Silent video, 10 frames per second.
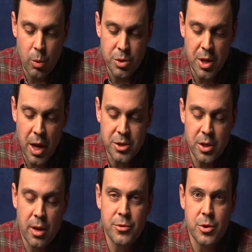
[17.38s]
was nice
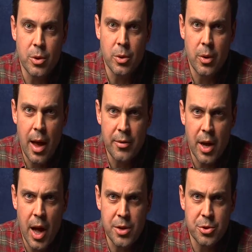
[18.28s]
enough to have a
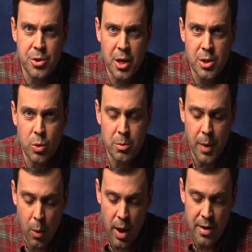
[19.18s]
consultation with
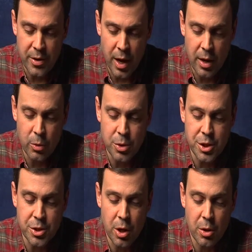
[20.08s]
my wife and I, in which
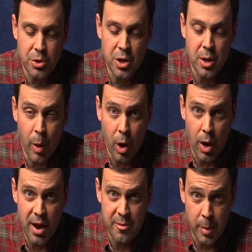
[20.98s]
he showed us the
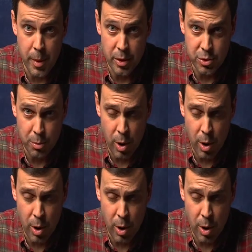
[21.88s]
MRI of my mother's